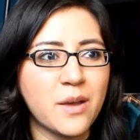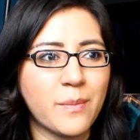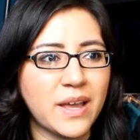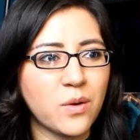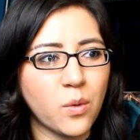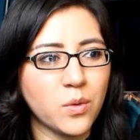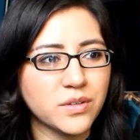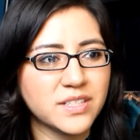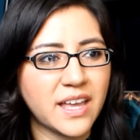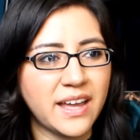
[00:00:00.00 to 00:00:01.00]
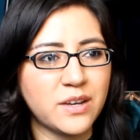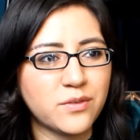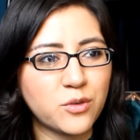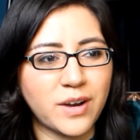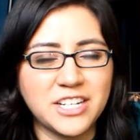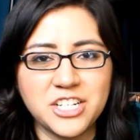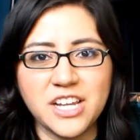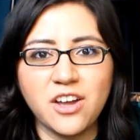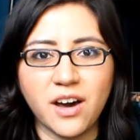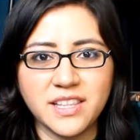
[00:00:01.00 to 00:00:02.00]
my old kind of grungy
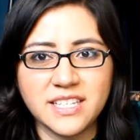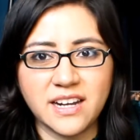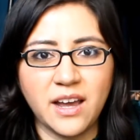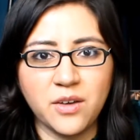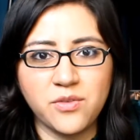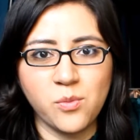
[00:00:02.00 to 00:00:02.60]
goth style